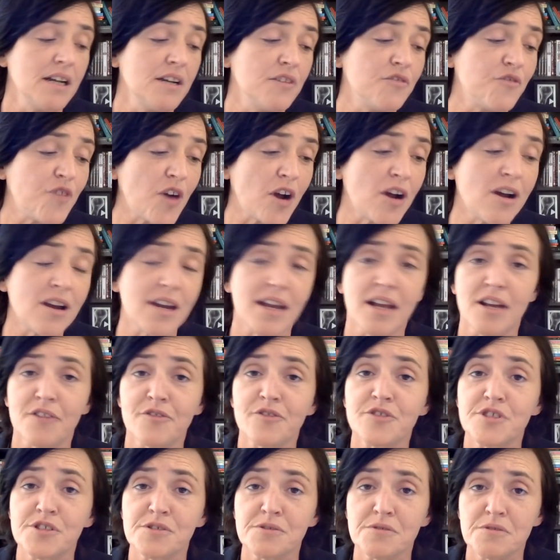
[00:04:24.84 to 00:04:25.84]
far
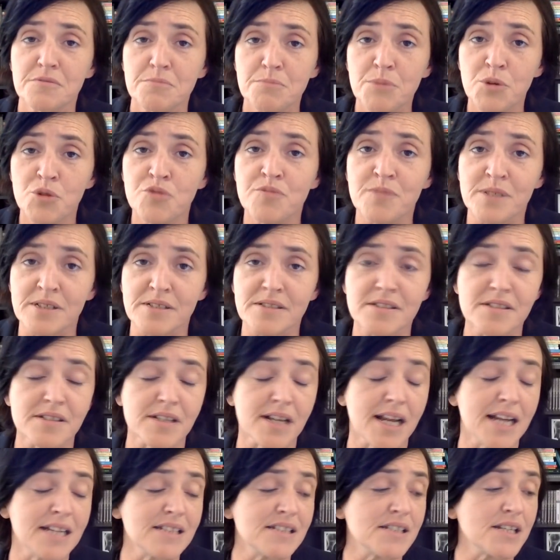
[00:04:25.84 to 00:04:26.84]
left movement,
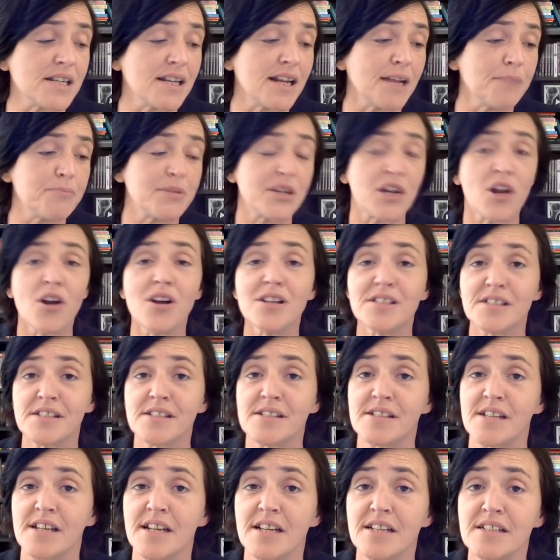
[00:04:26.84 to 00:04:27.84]
and because
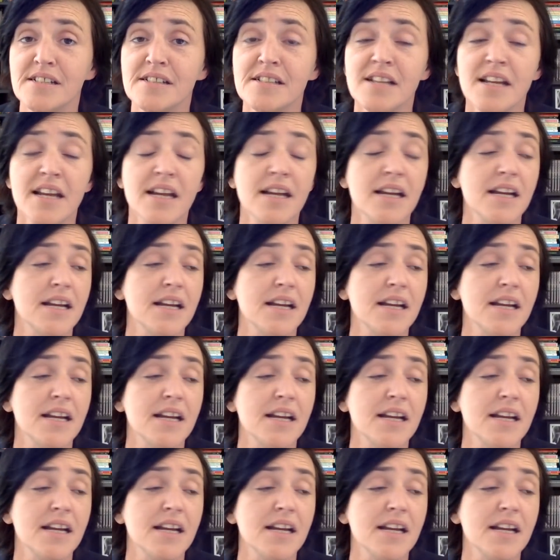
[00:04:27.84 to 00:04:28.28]
it is,